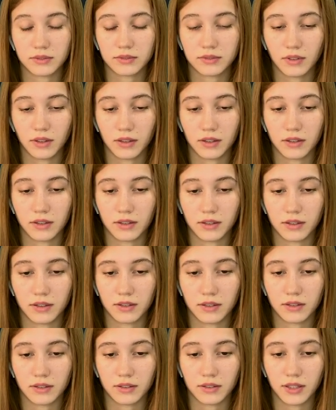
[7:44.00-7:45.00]

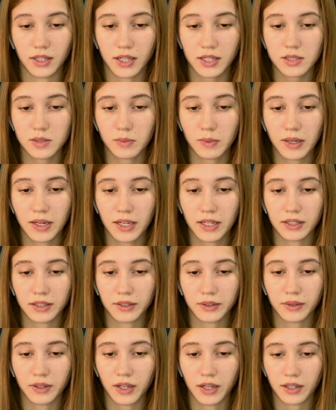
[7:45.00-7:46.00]
Next, we can
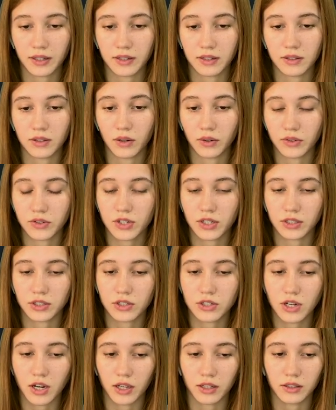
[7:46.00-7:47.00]
look at the Dongchen
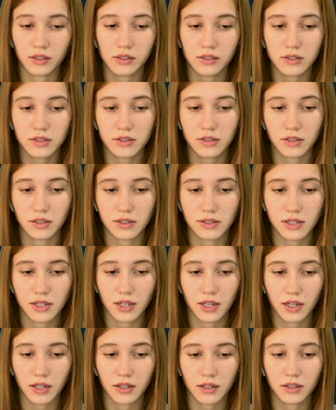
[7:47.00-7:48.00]
channels
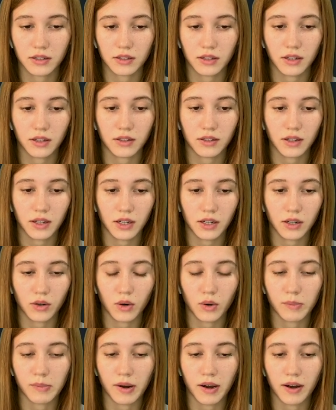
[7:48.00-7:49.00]
indicator
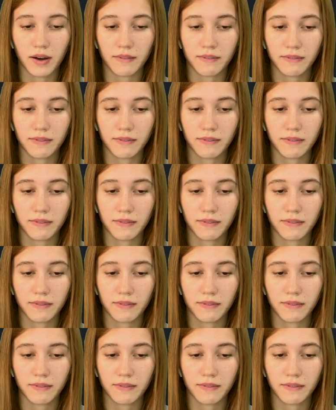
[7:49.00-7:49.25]
above.